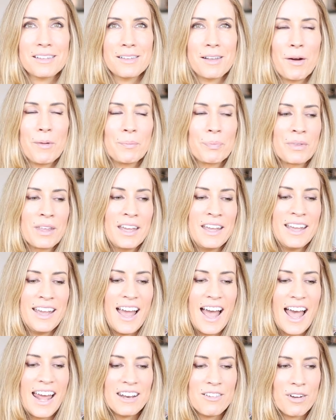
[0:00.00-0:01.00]
So
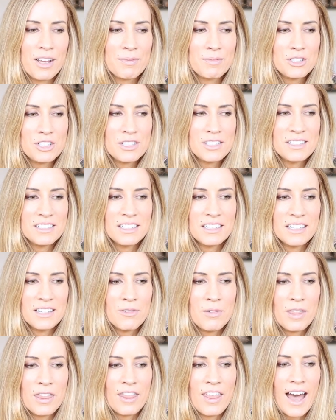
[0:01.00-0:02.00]
anyway, just
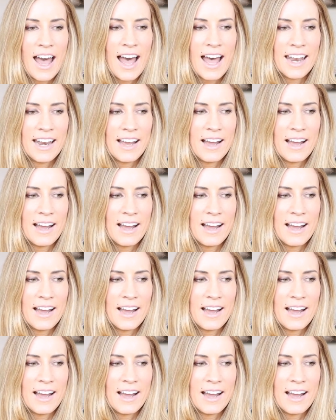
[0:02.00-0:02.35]
dealing with that.